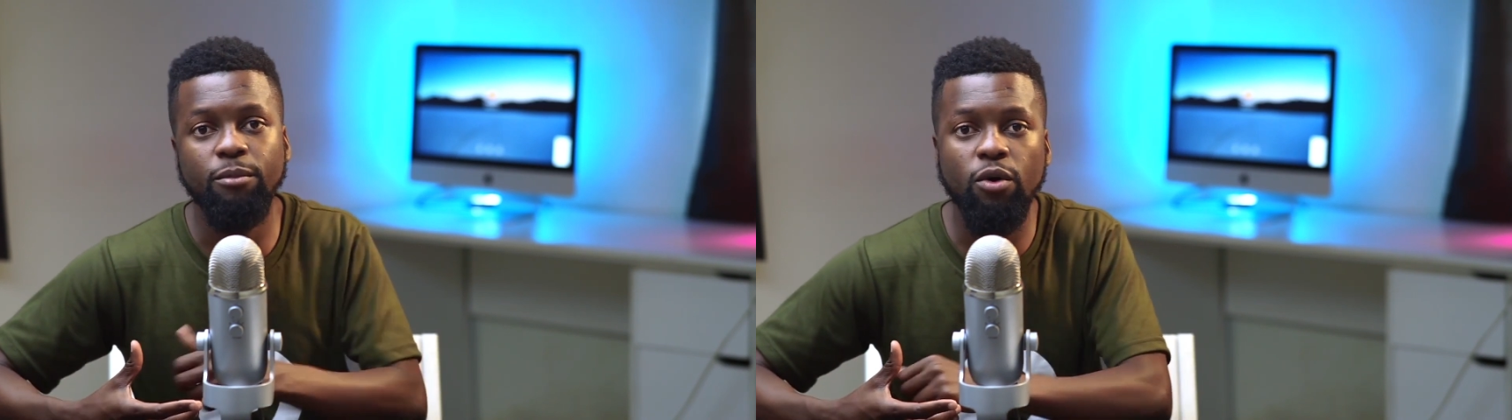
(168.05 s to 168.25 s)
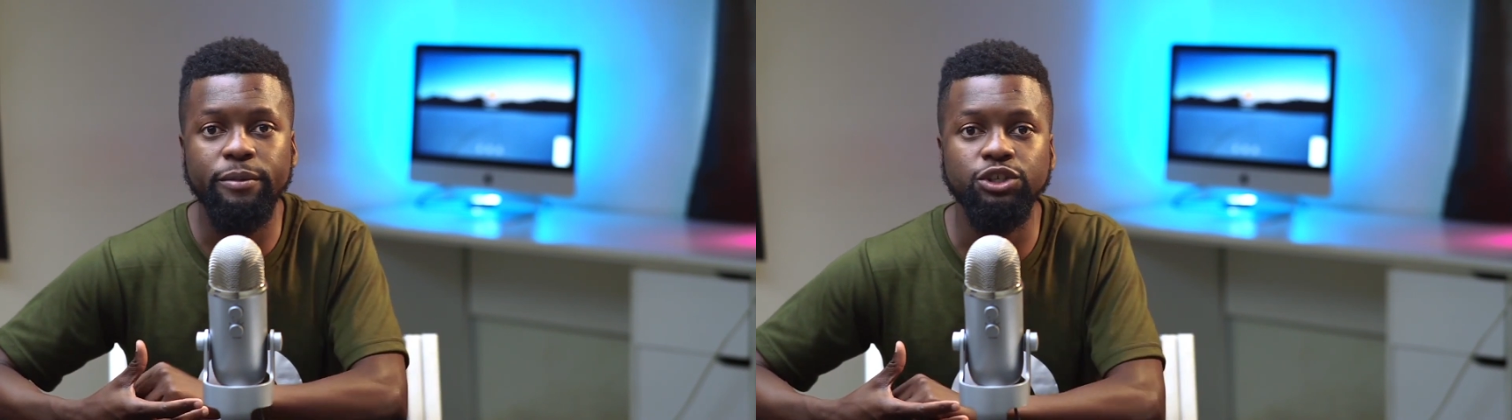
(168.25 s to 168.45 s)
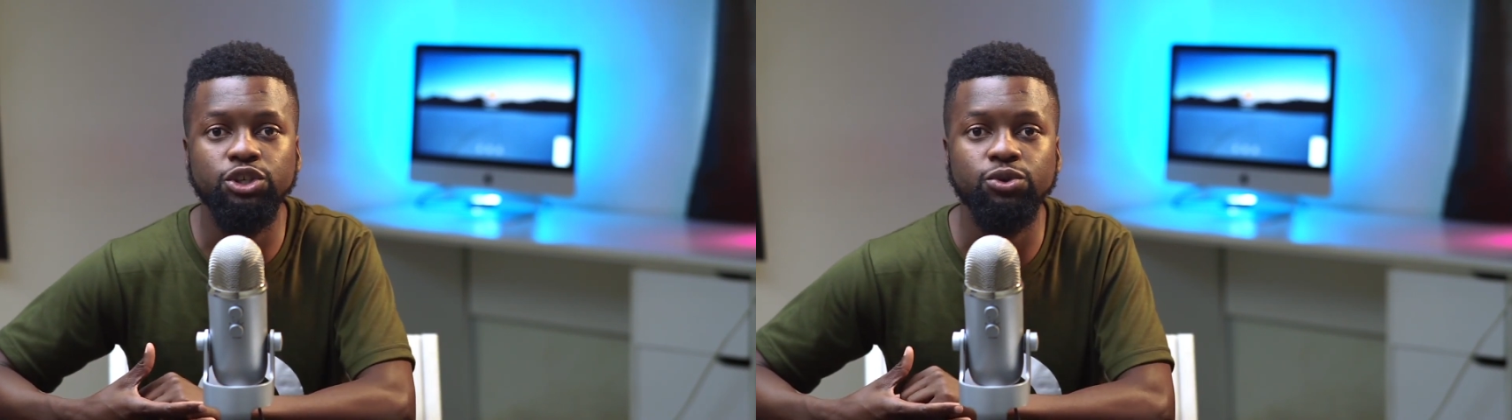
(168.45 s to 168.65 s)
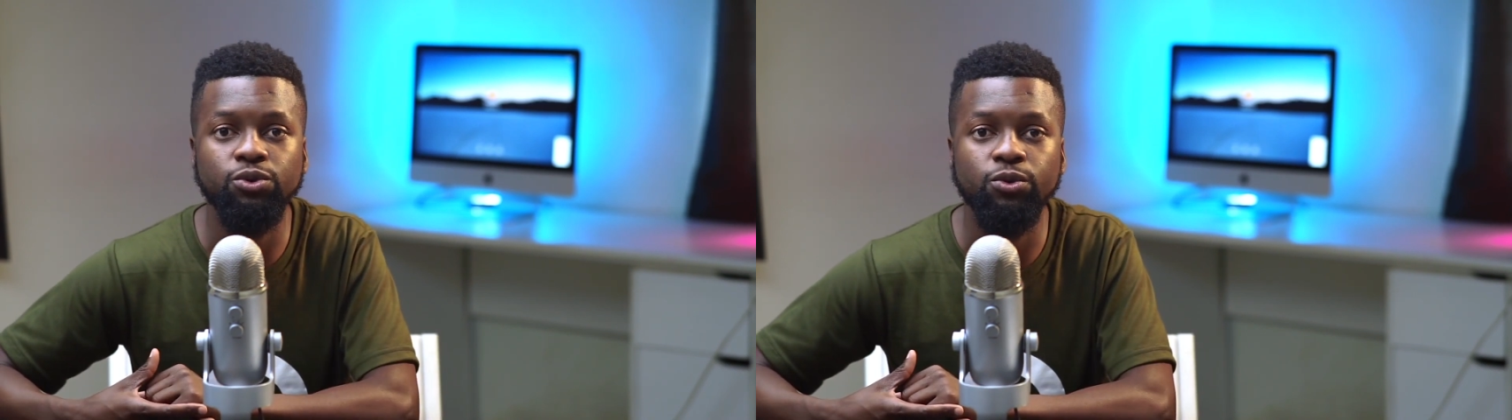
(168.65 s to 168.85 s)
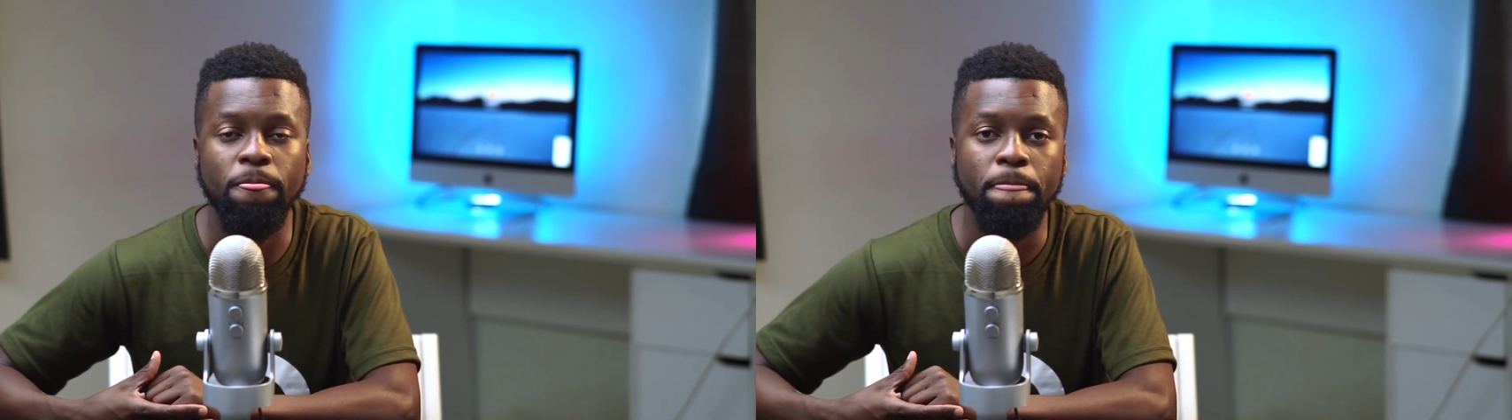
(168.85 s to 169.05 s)
moment
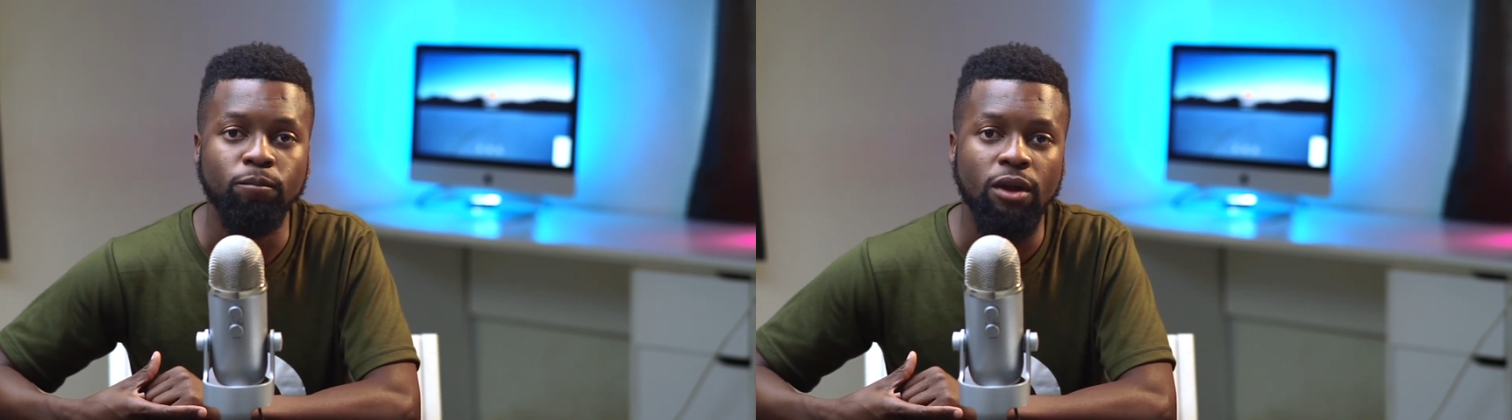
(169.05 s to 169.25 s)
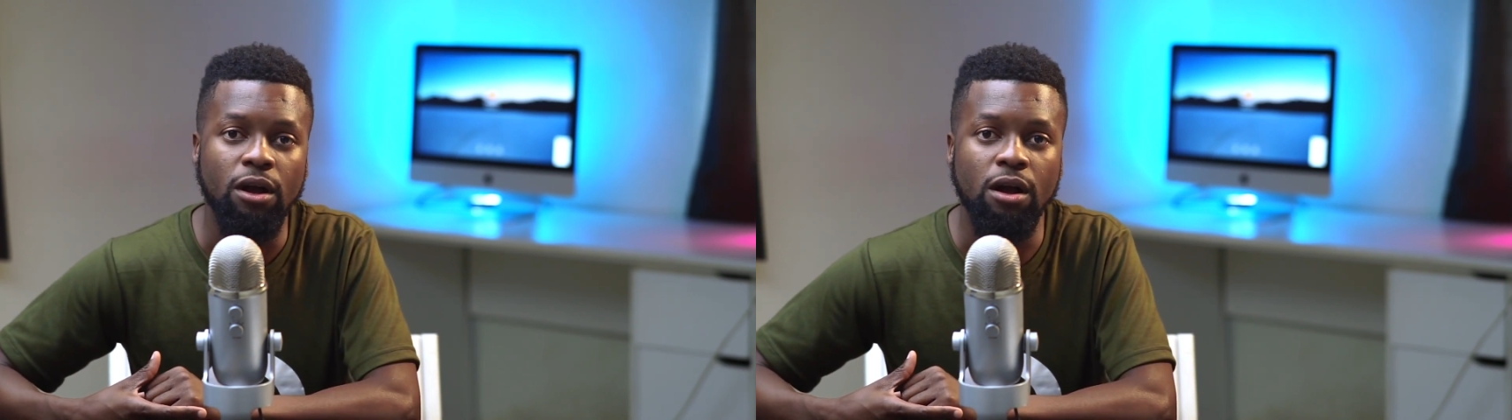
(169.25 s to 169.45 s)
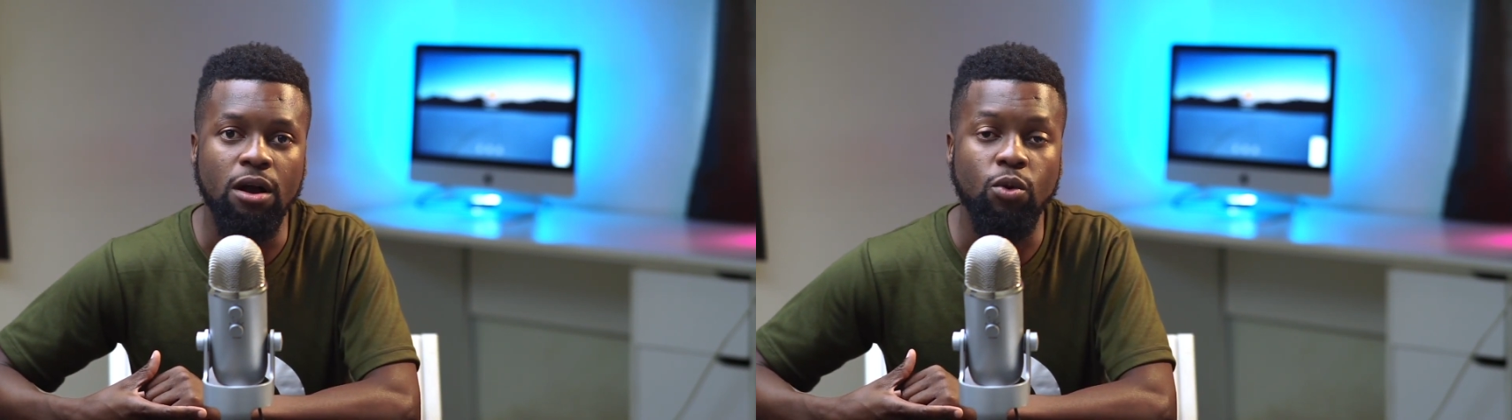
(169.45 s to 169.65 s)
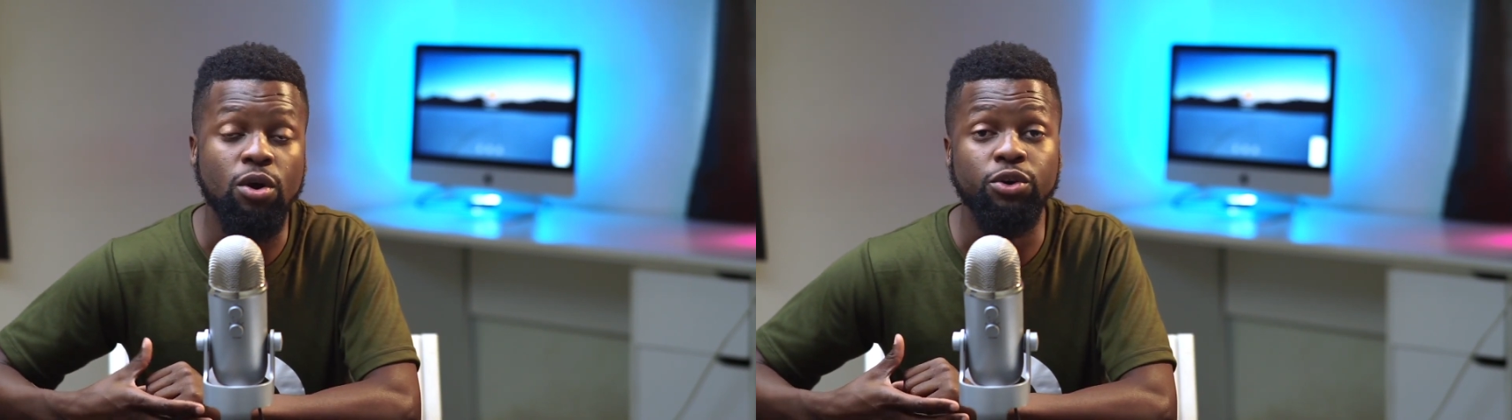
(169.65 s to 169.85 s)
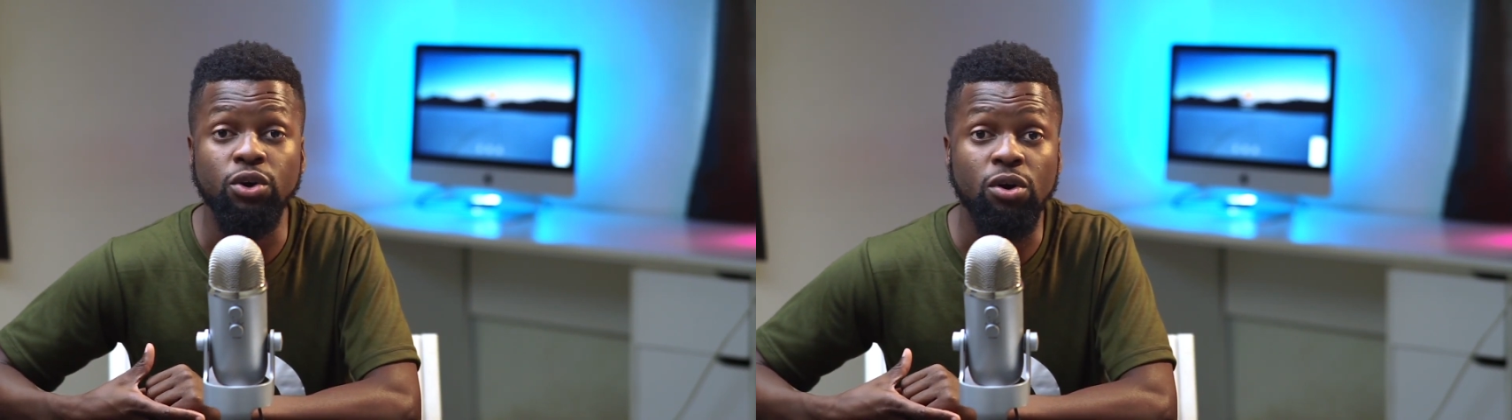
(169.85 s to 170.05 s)
you uh,
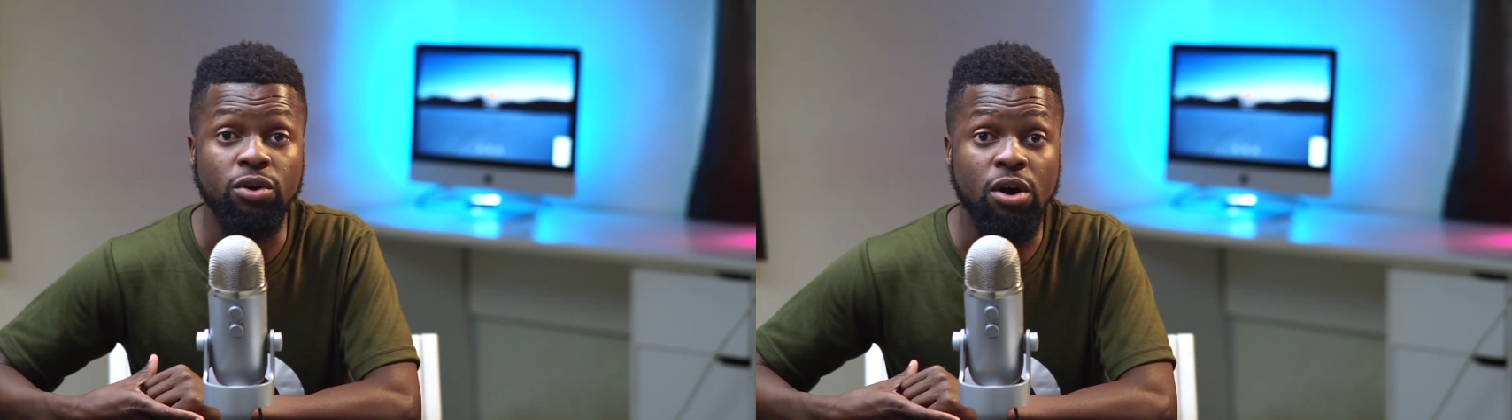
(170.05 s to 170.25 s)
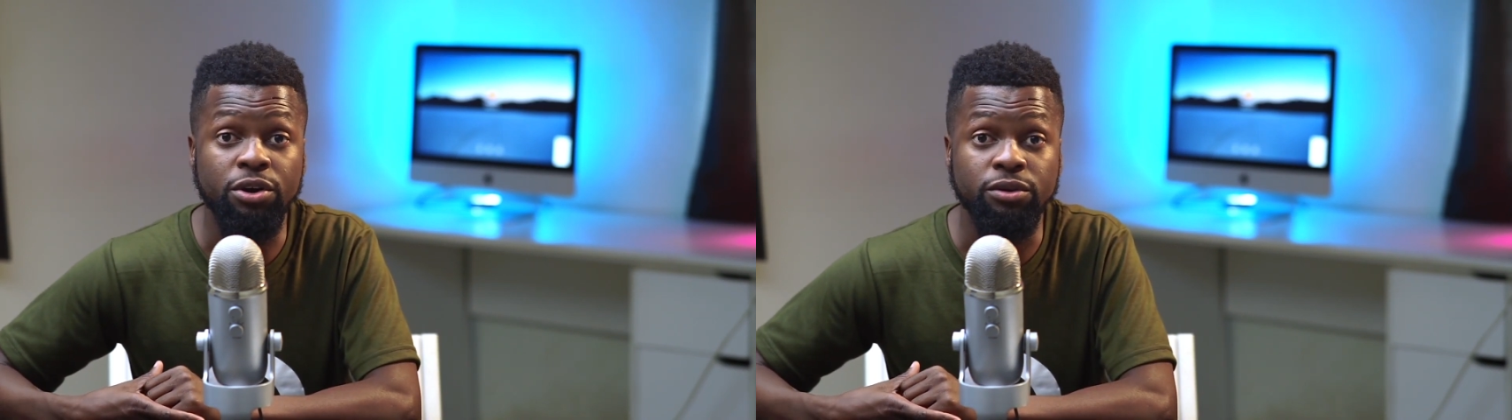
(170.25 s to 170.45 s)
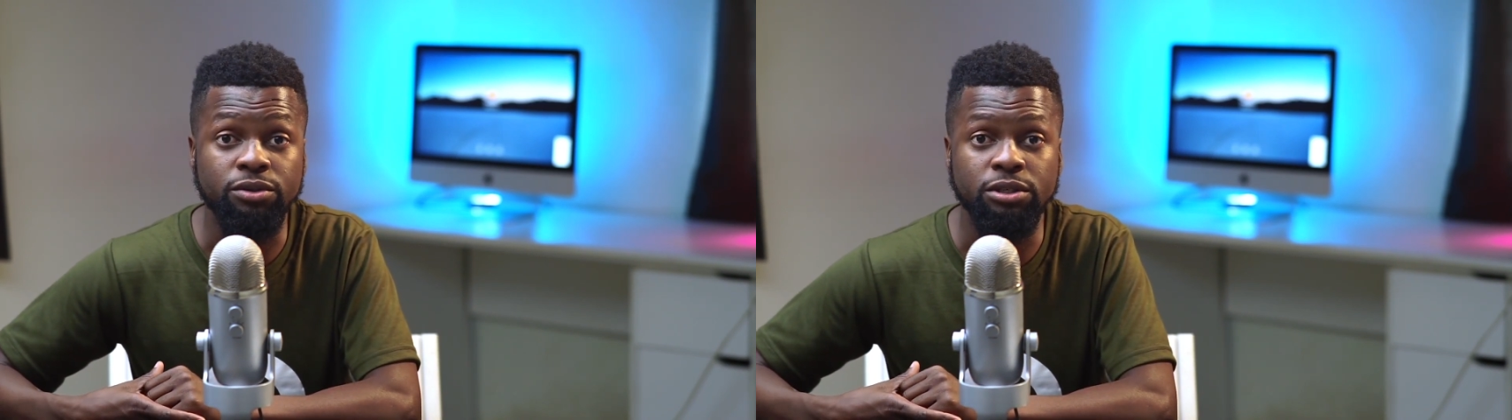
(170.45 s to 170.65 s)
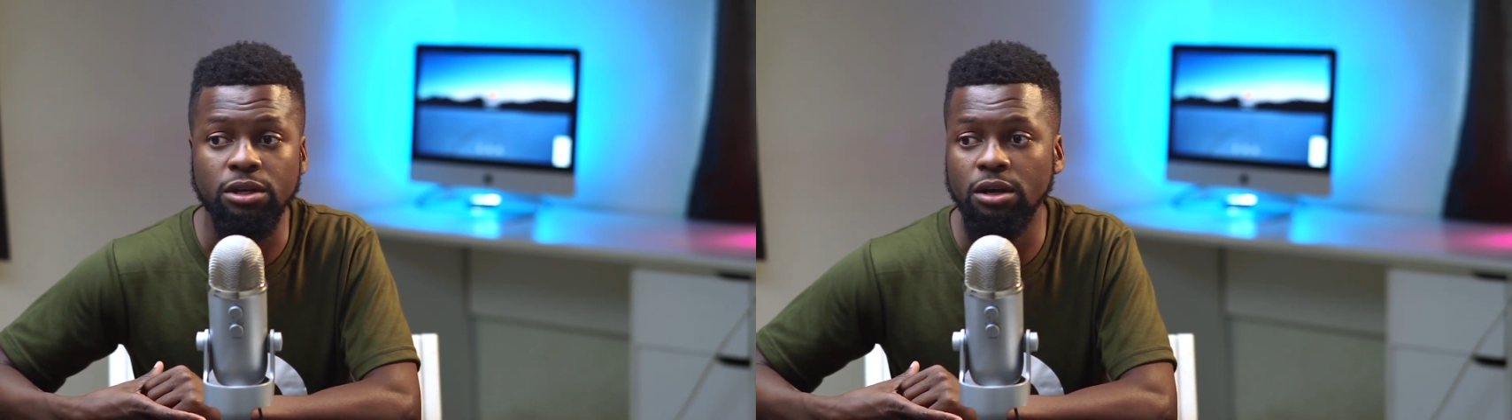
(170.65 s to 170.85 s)
work on your own audios,